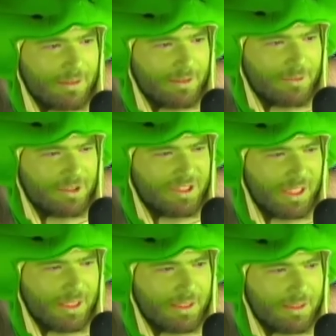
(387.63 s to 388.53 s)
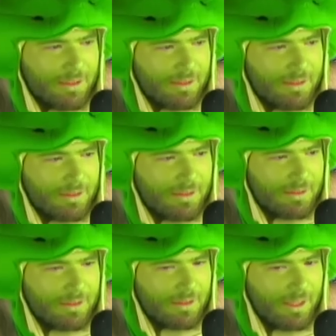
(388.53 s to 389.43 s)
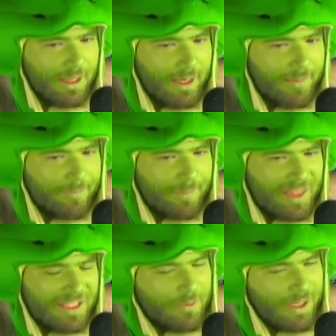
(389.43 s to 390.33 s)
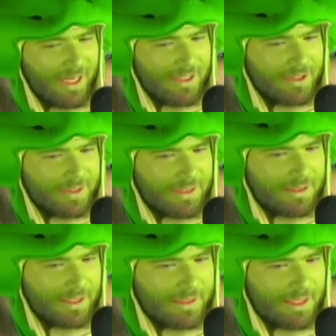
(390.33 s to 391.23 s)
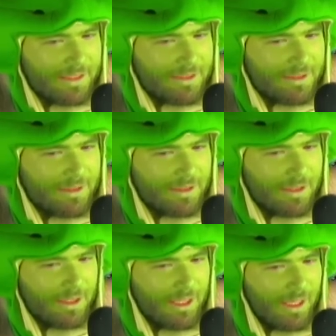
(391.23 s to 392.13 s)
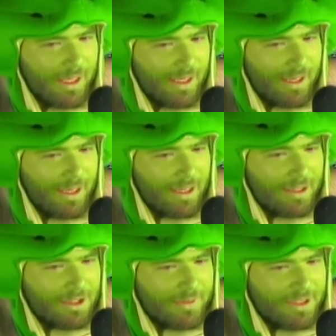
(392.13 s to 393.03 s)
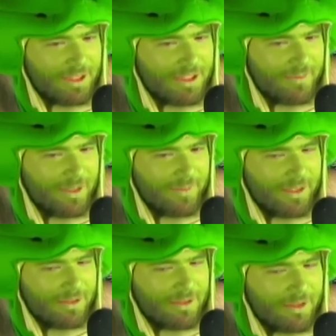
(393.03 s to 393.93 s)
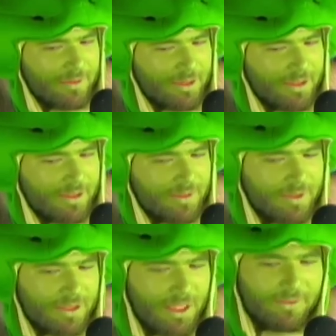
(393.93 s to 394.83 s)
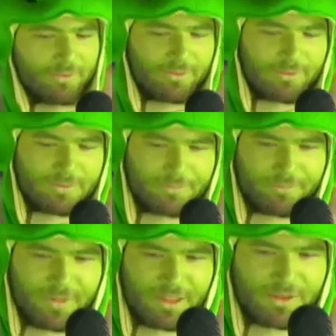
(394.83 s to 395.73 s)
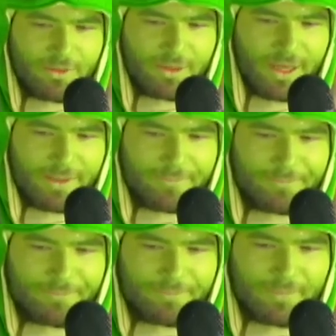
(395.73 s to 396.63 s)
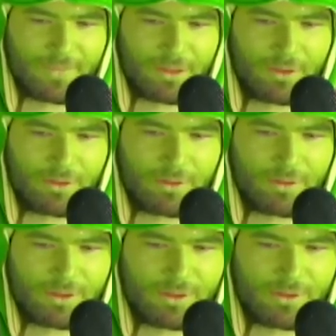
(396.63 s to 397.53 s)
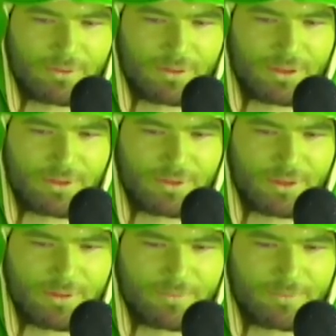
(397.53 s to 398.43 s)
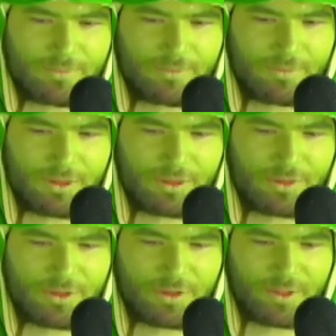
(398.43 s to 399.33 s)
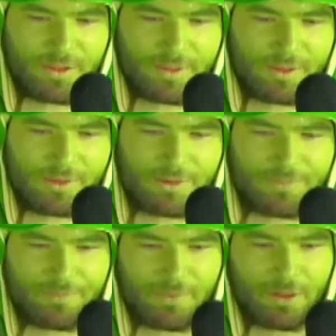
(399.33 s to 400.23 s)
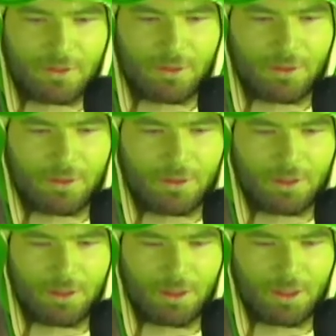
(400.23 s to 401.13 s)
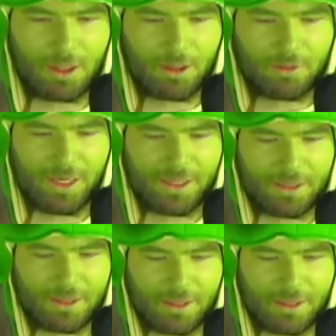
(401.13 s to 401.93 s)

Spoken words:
you suck. That's why I do it, I guess. Alright, should we take some emails? Should we look at some stuff? Let's do that. Let's do some emails. Alright.